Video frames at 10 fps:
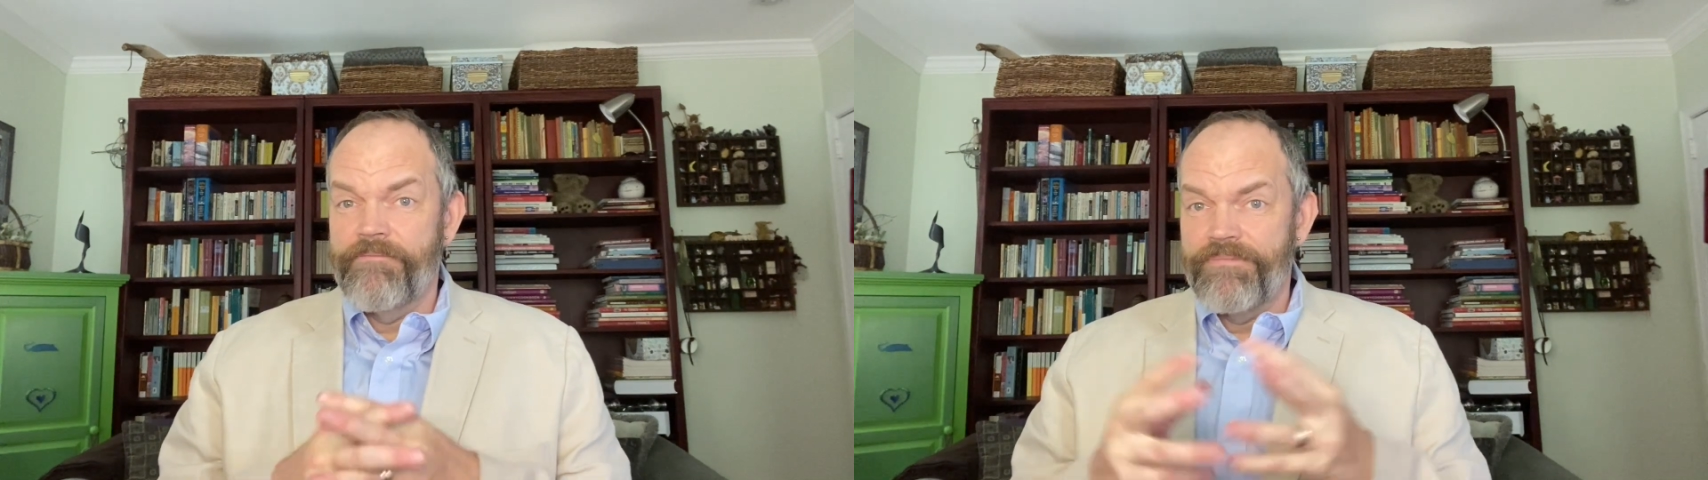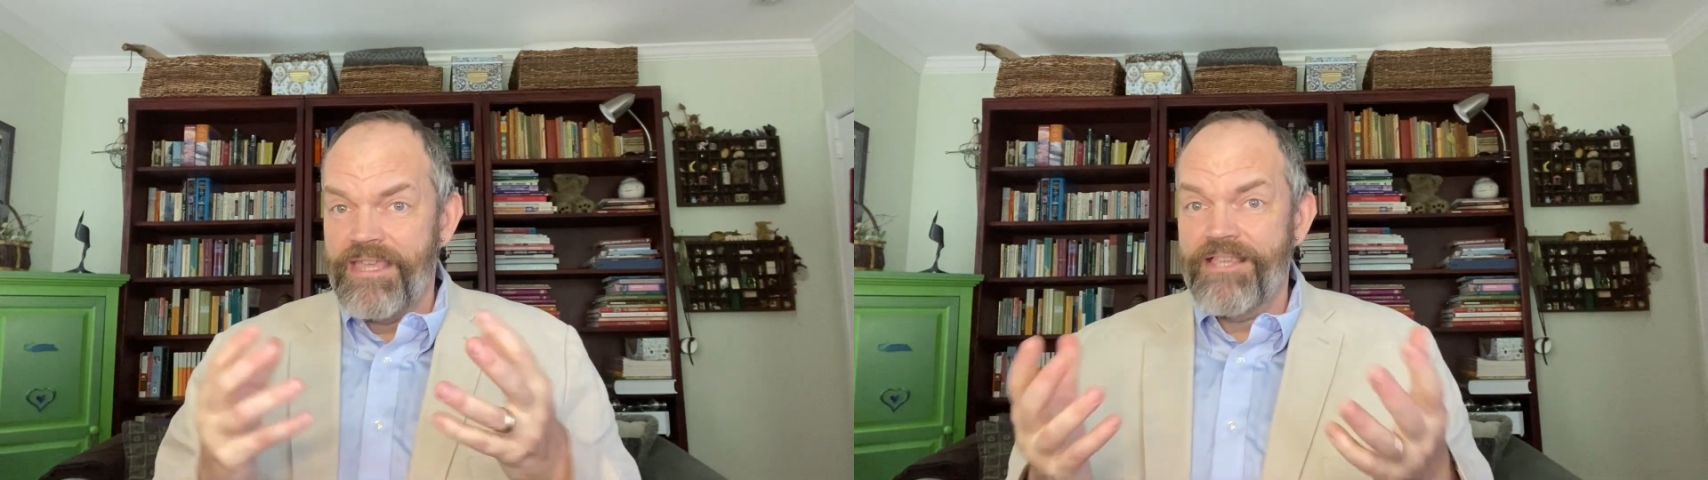
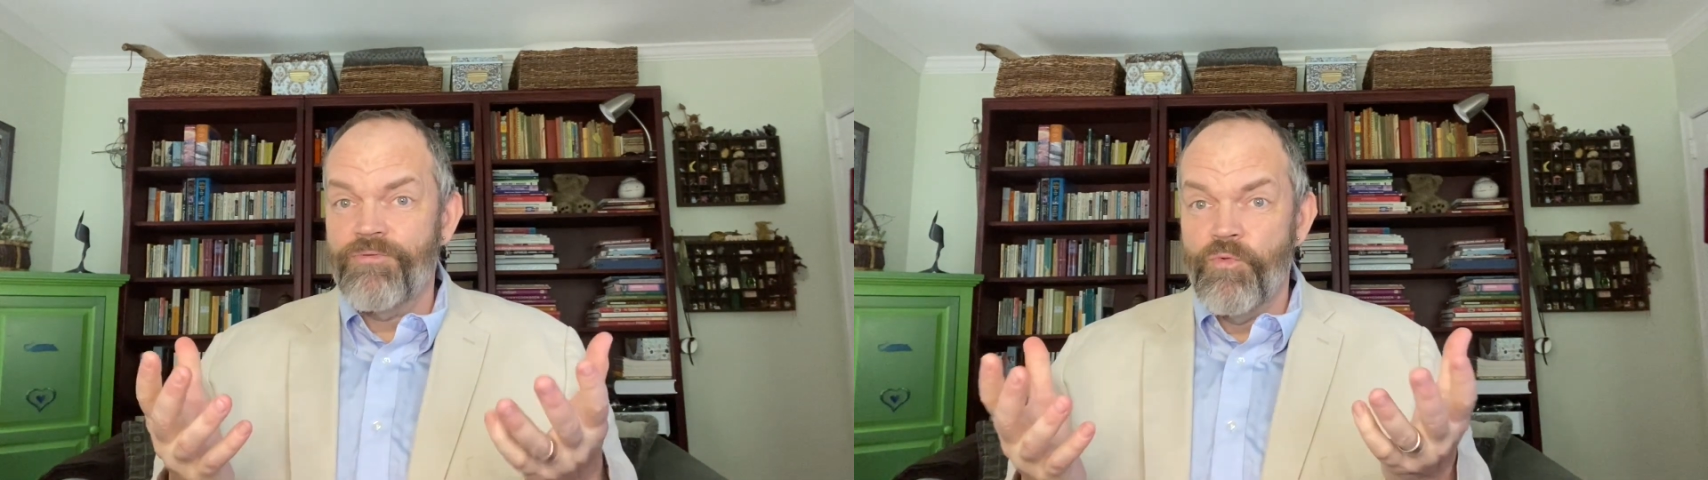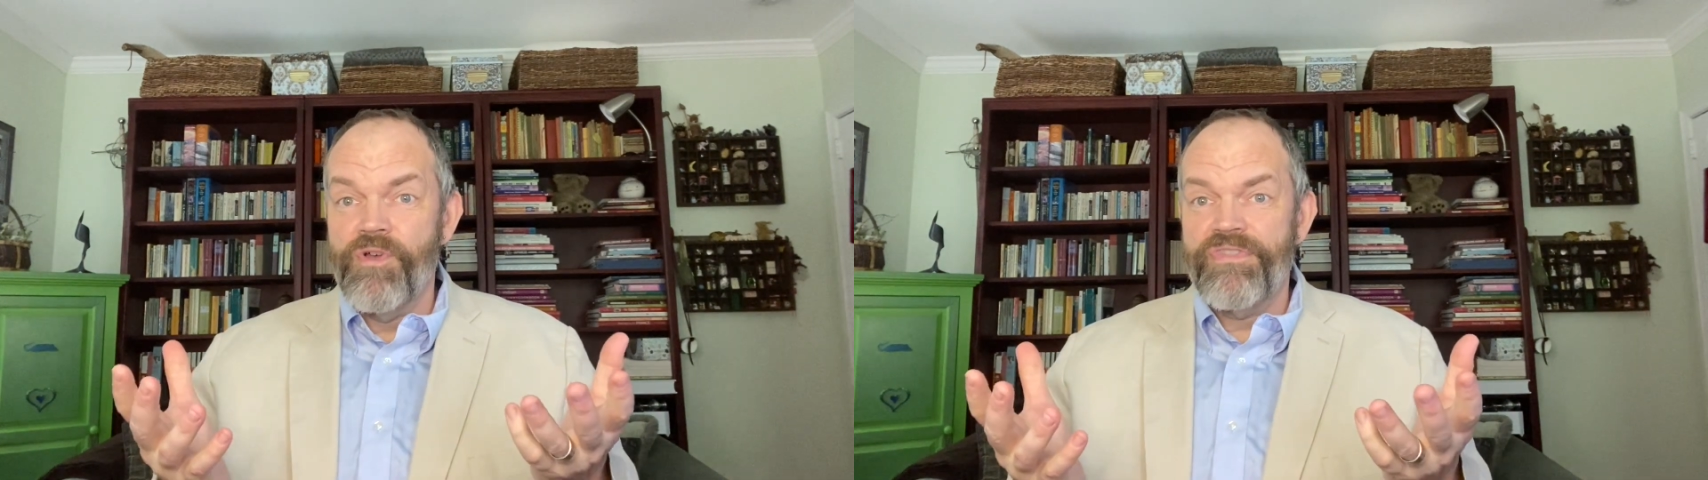that's
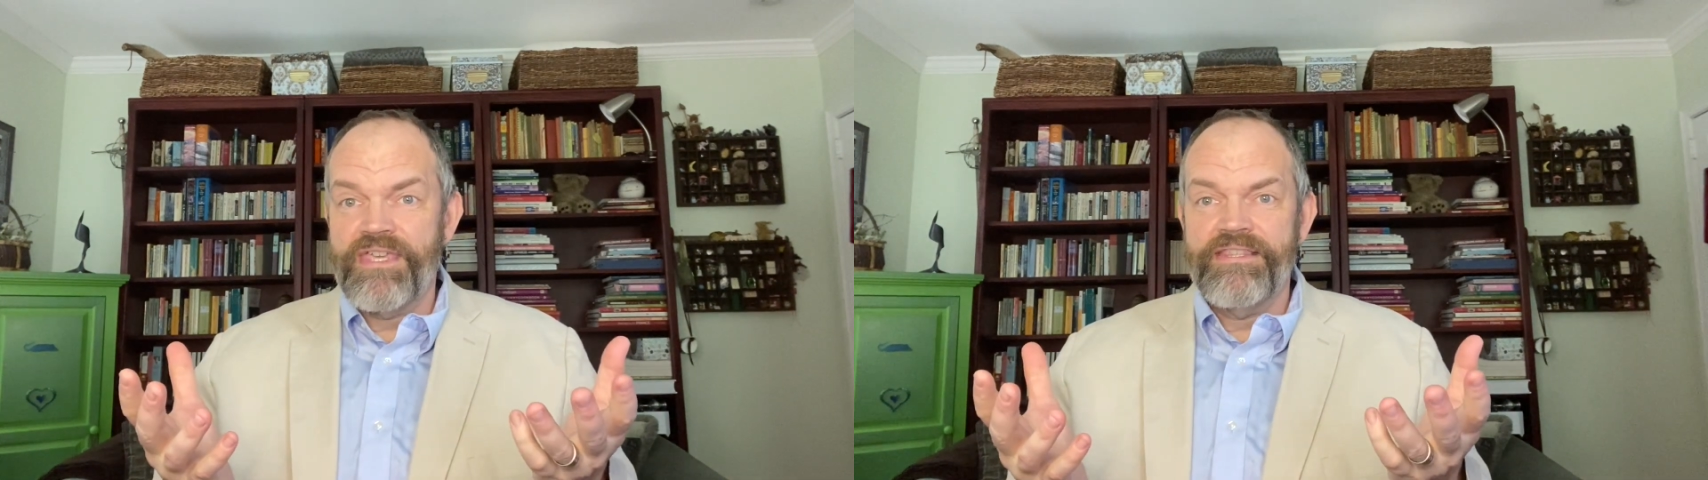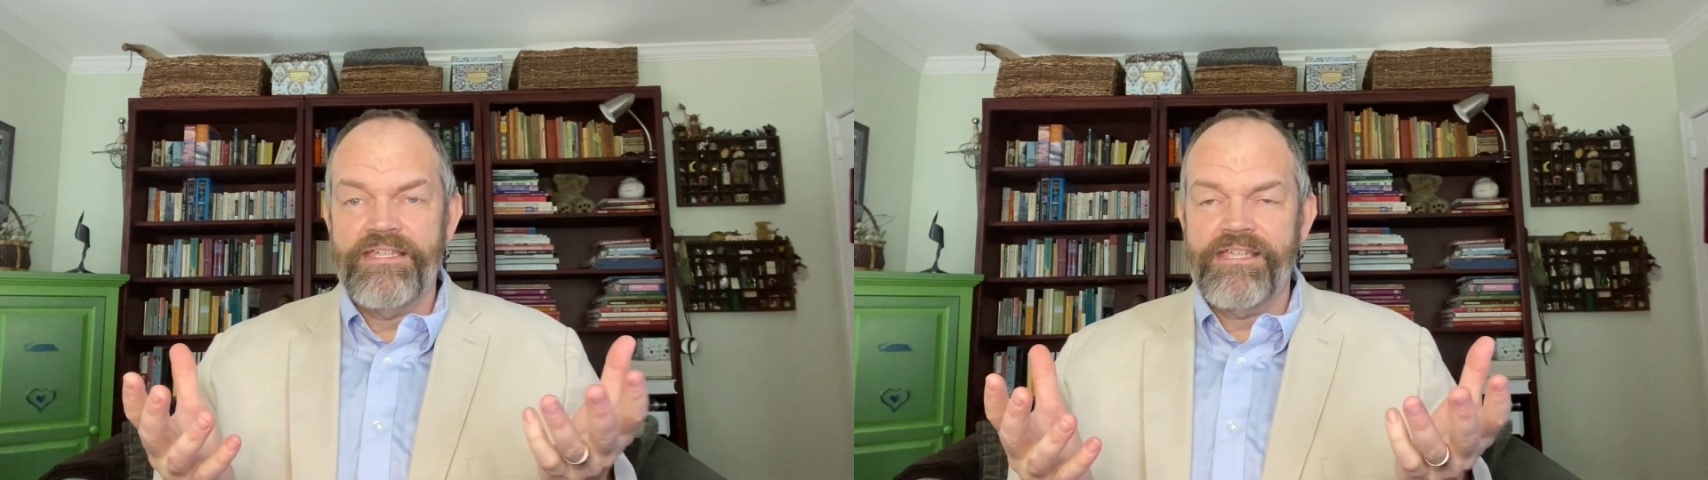one
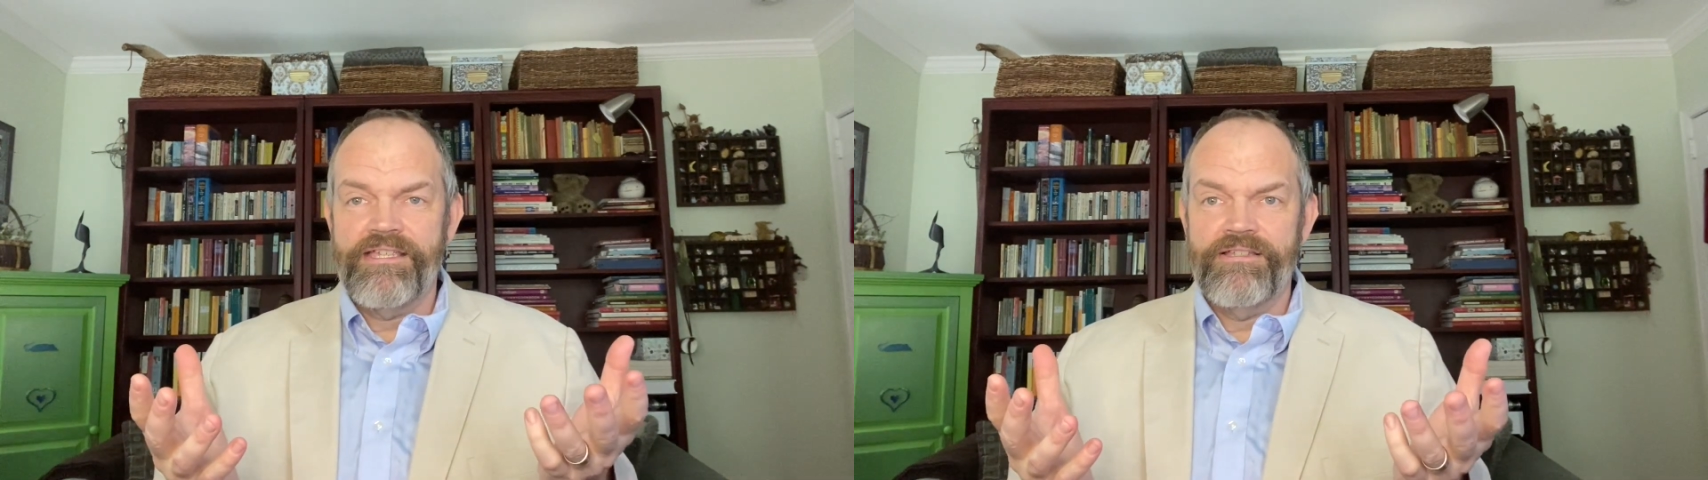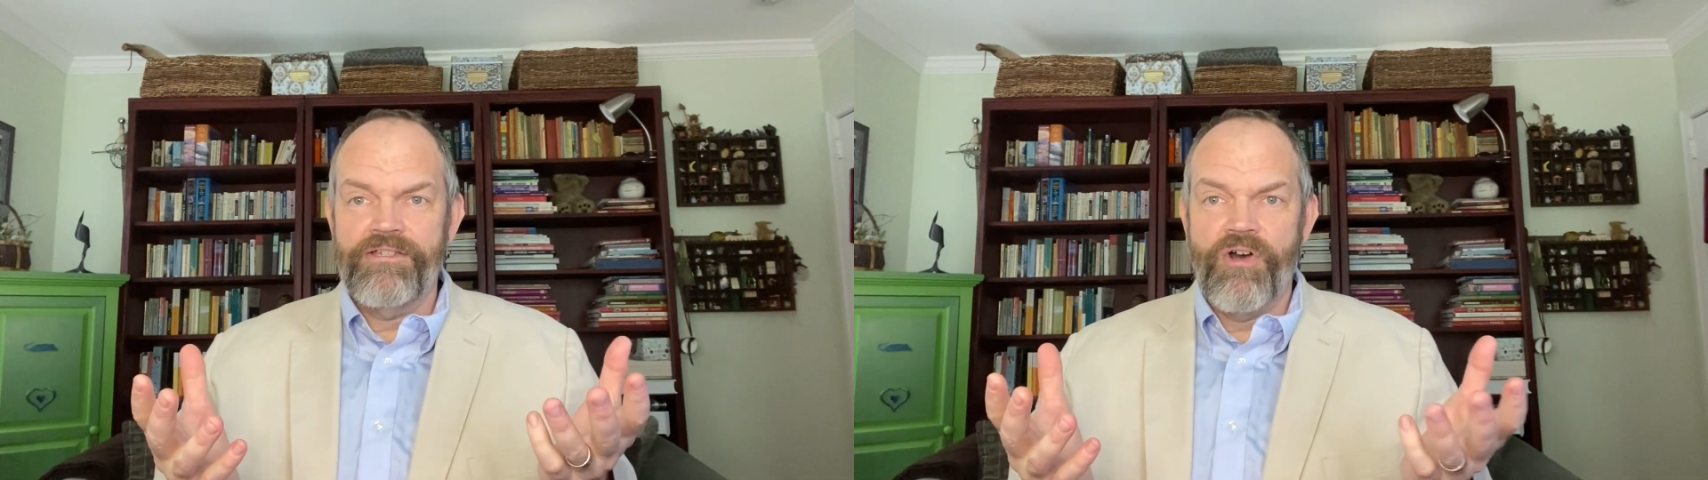thing that
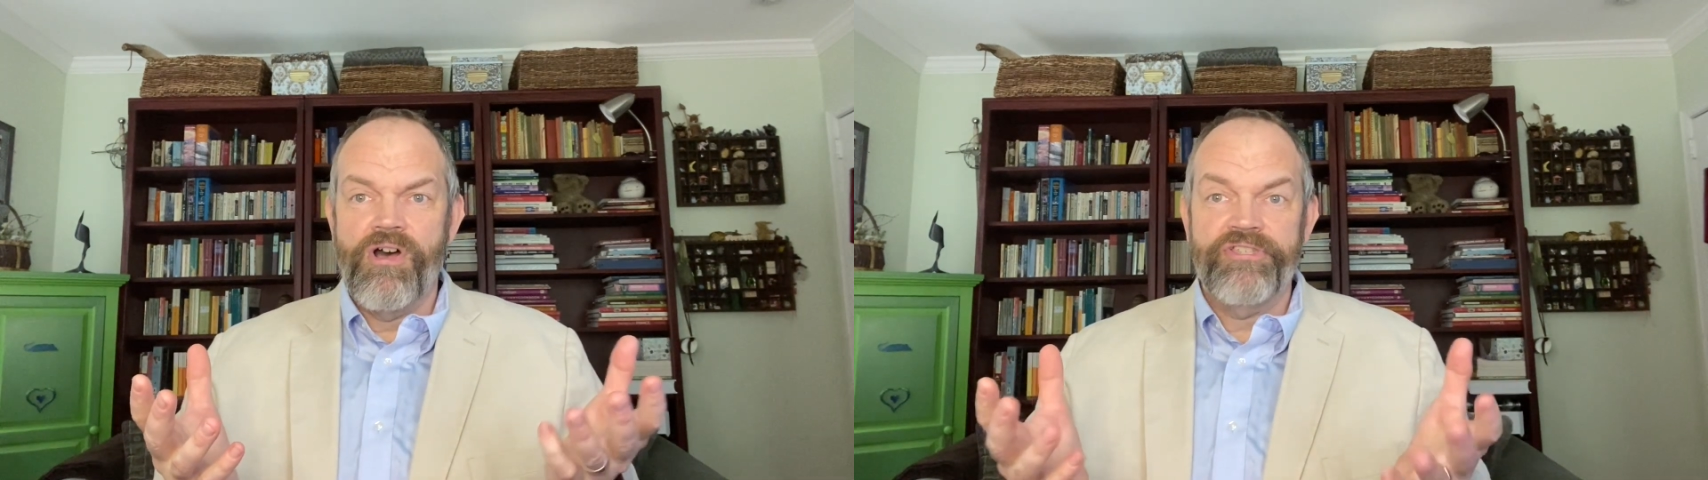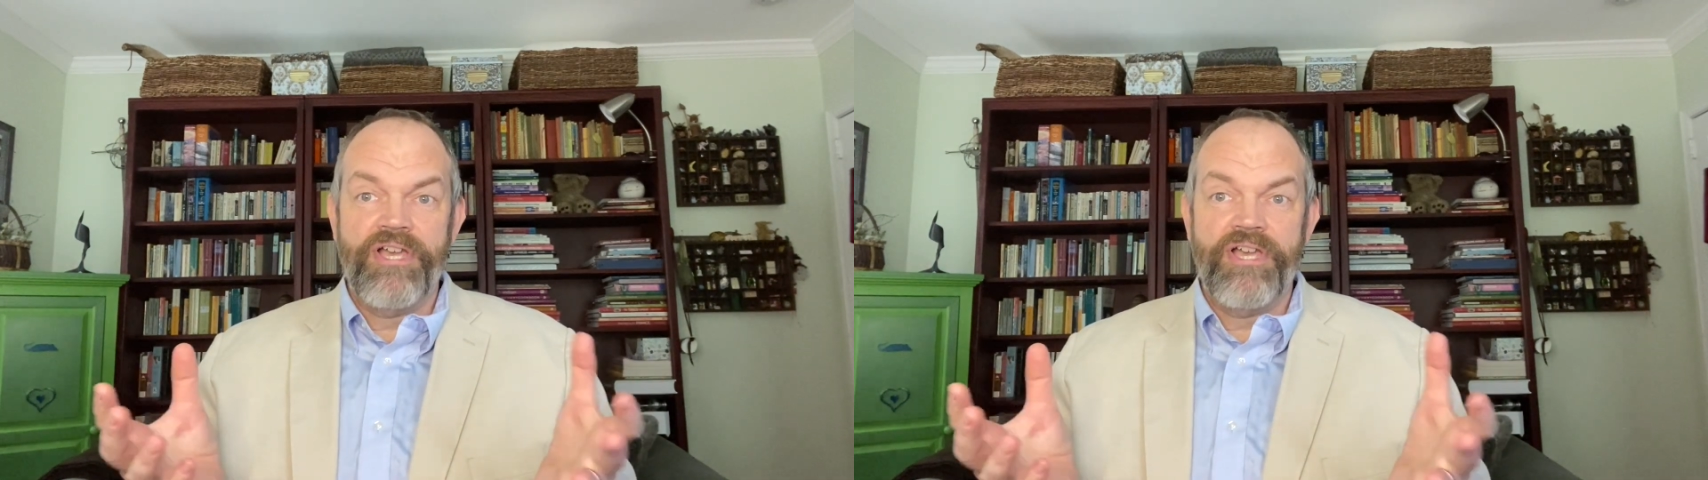can cause